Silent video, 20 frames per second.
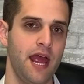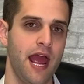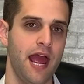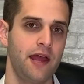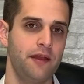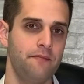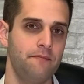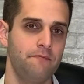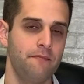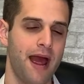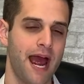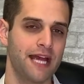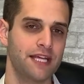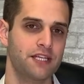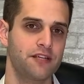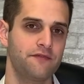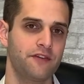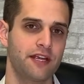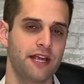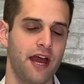and
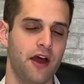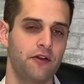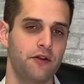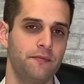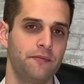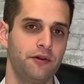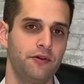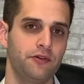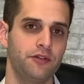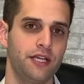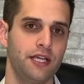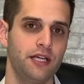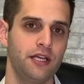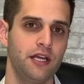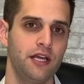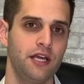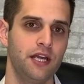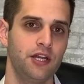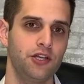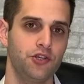massive accountability
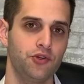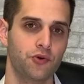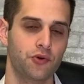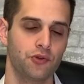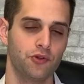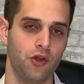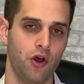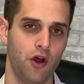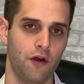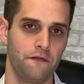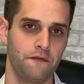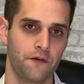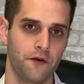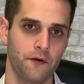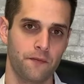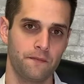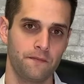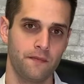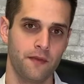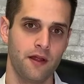in your law
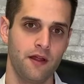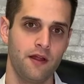firm